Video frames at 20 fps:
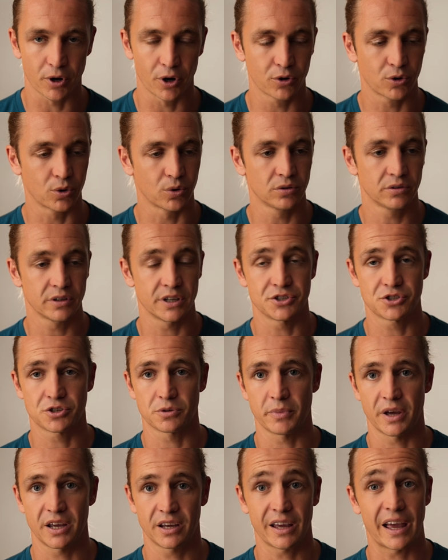protocol is to
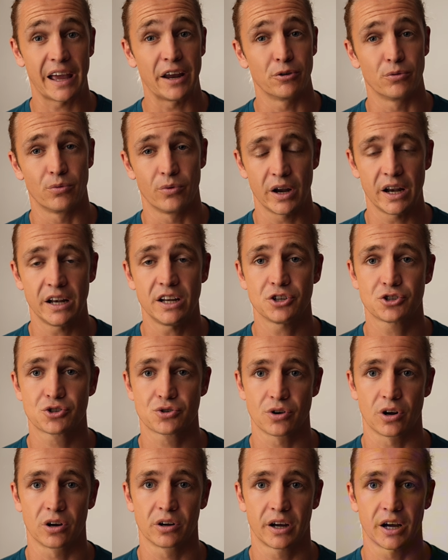make a really
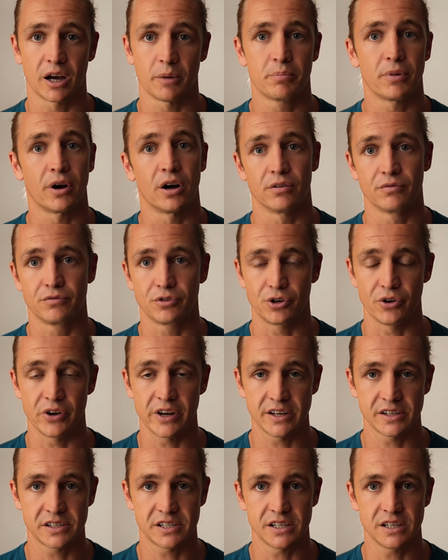strong cup of
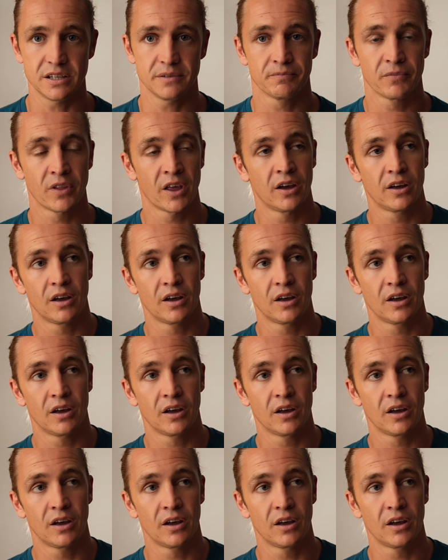green tea.